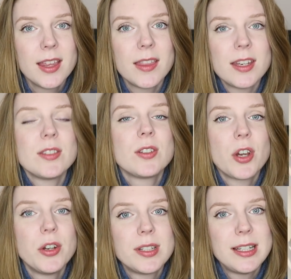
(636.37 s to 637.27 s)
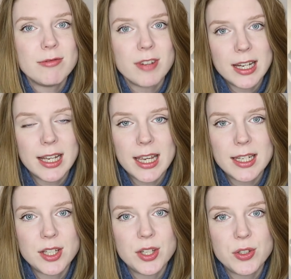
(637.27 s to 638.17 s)
that is totally
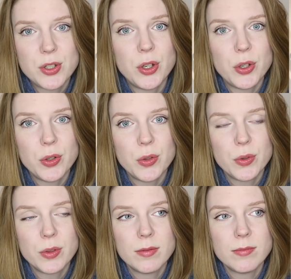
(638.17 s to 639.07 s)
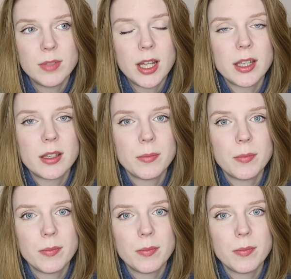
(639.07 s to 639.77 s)
relegated to like